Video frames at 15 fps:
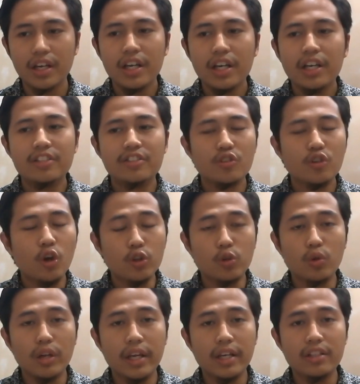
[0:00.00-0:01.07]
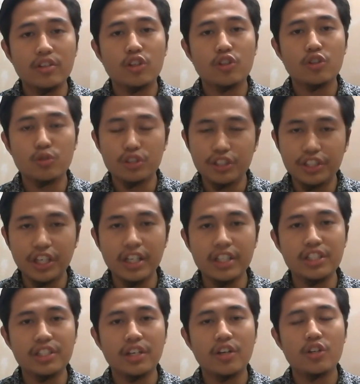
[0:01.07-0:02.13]
It's not too late to
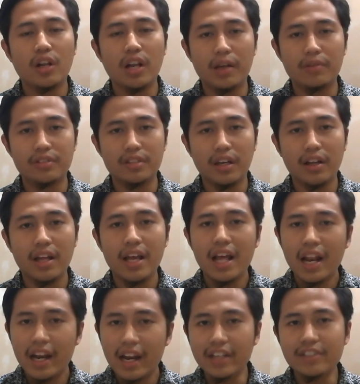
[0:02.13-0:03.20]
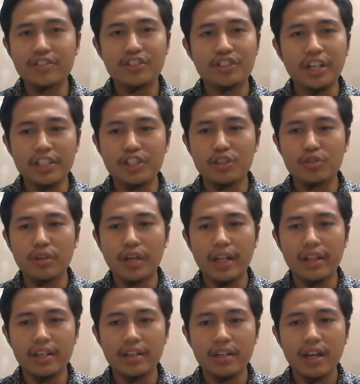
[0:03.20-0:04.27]
change your lifestyle. Let's change
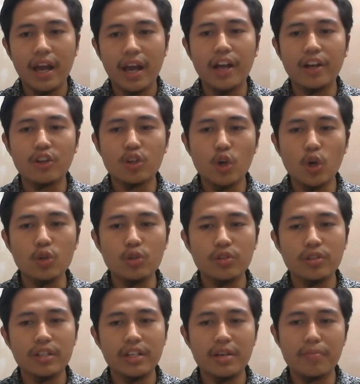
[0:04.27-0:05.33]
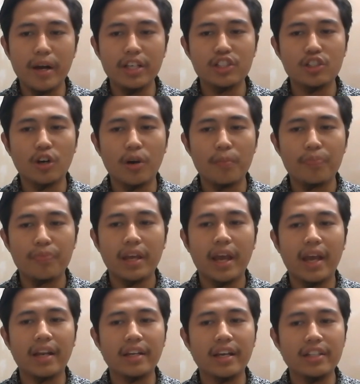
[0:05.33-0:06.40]
together and go to the nearby shop
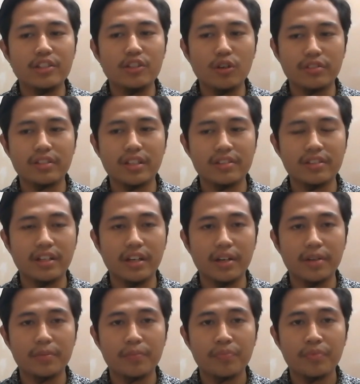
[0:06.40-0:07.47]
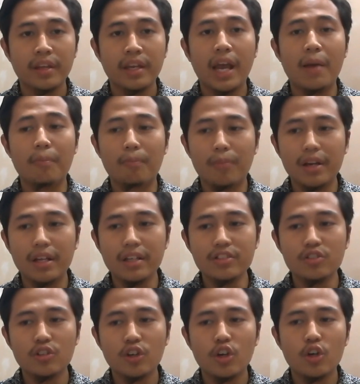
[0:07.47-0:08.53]
and get your sunscreen. And
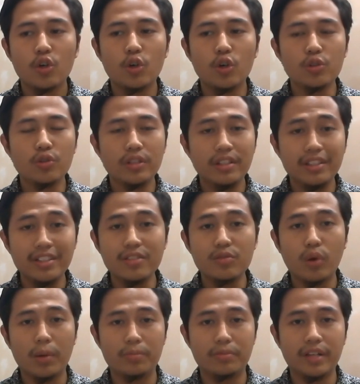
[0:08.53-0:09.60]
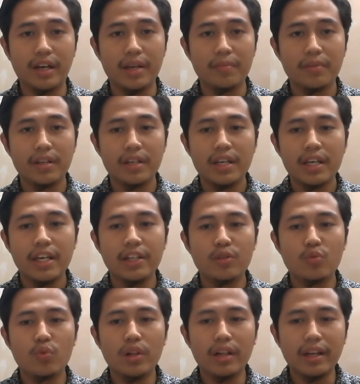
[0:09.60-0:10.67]
please go to this website.
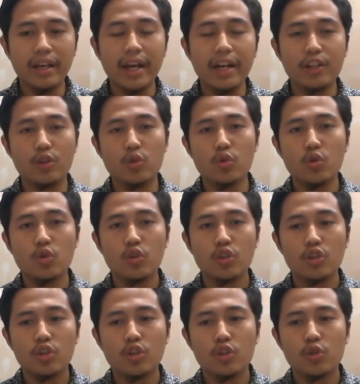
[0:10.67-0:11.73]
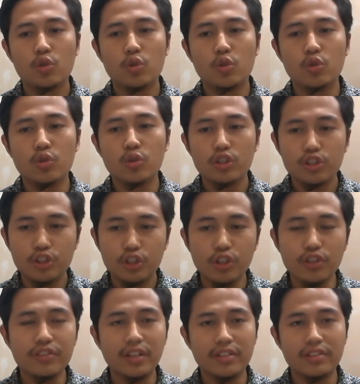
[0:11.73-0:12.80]
It will guide you to
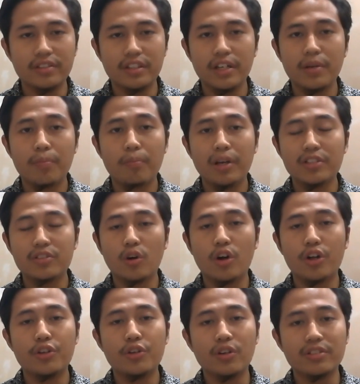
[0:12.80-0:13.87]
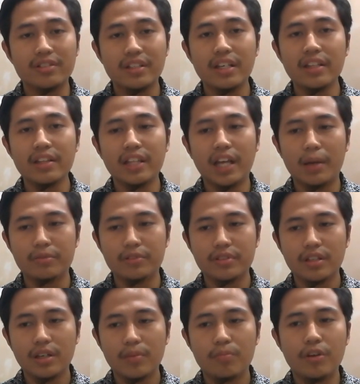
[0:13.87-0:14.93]
choose sunscreen based on your skin types
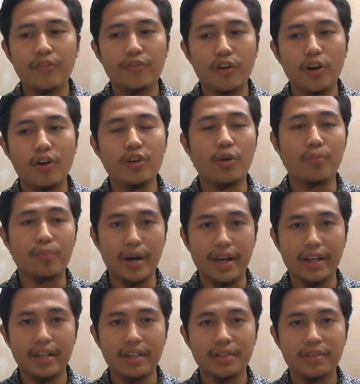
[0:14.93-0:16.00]
before you buy.